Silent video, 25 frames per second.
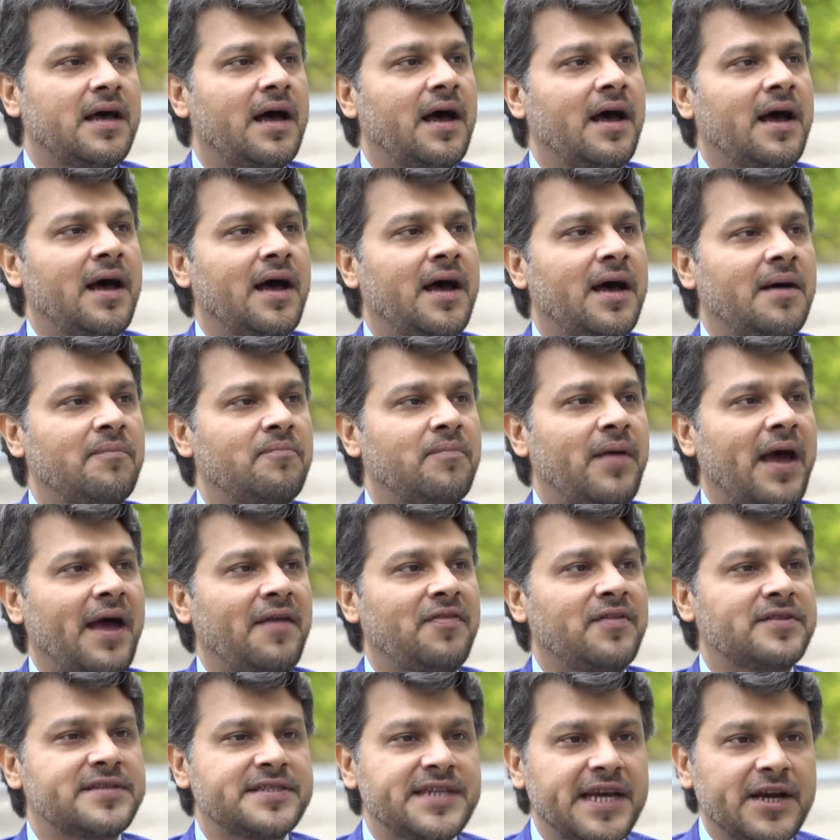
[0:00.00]

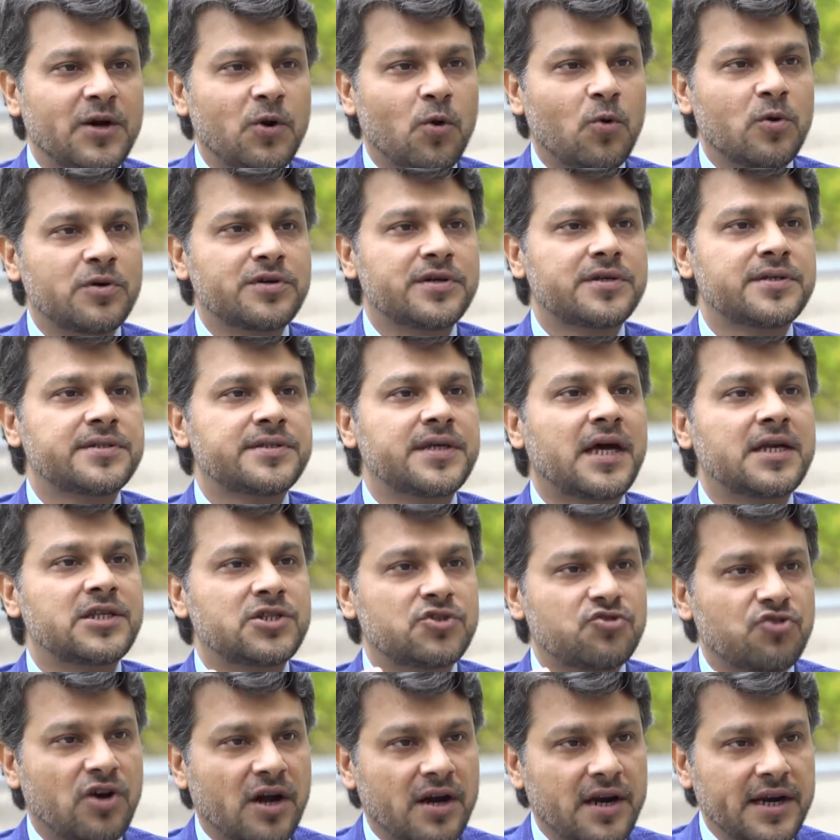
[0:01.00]
and the stakeholders are
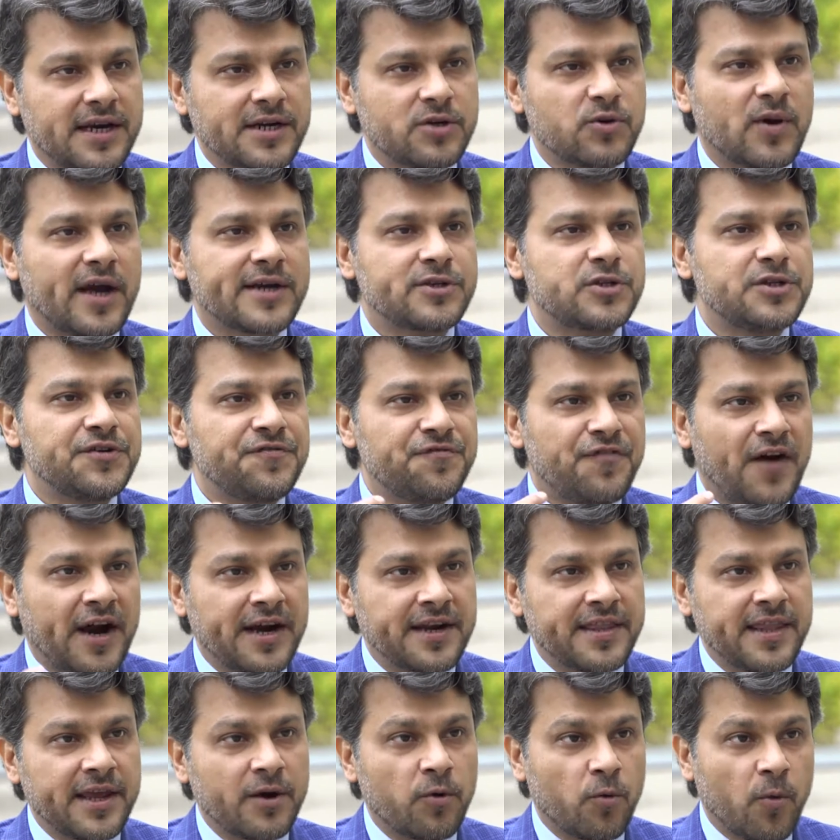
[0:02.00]
struggling to actually
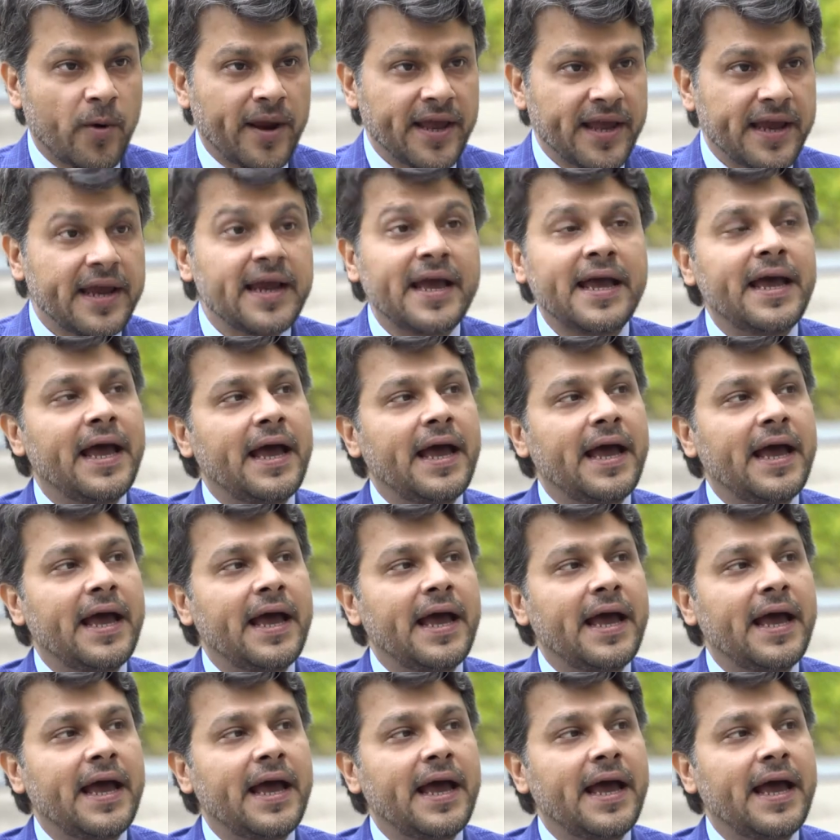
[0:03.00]
find their way.